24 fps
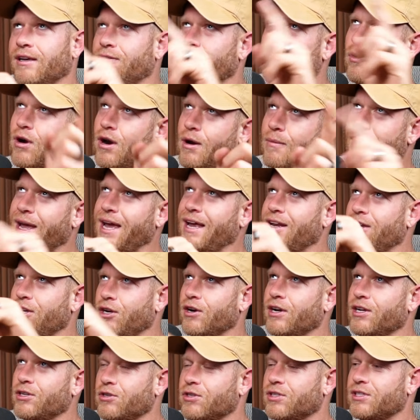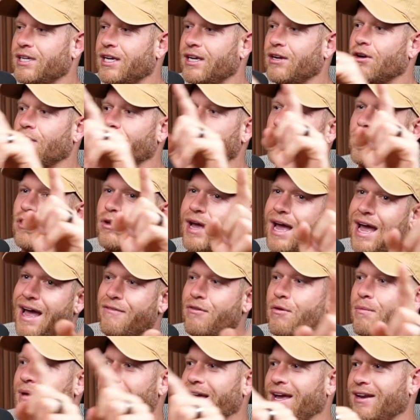If you are a man and you're interested, or that if you
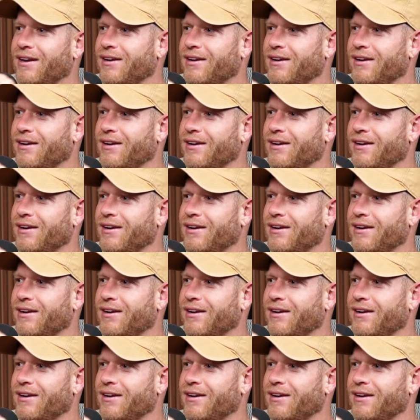have weird.